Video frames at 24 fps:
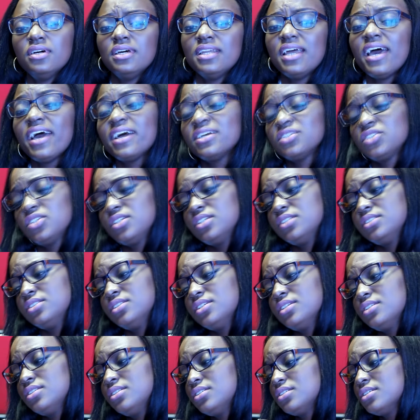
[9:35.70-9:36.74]
And I actually
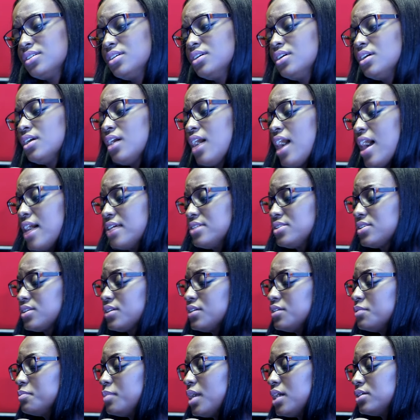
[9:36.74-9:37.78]
did ask
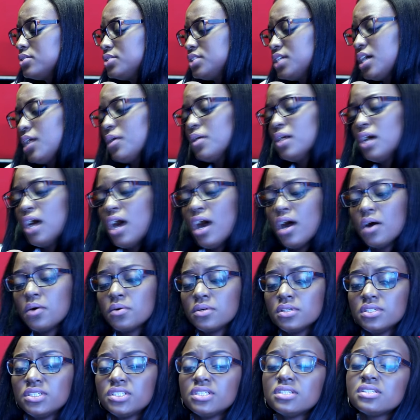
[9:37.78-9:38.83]
her about shower
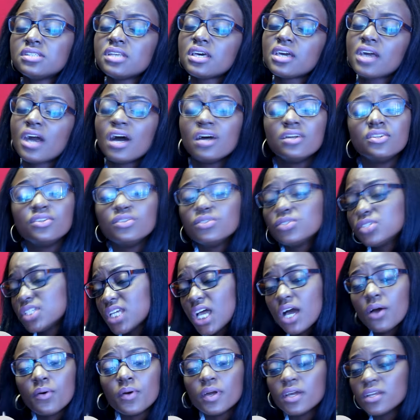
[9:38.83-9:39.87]
hour. She was like, how do you
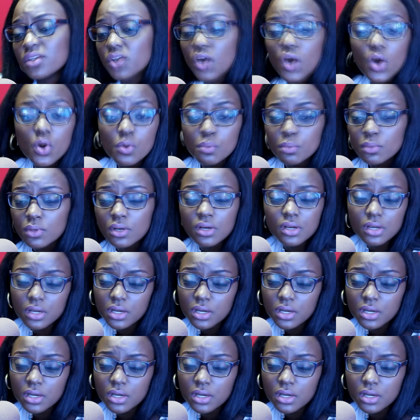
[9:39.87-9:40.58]
shower at home?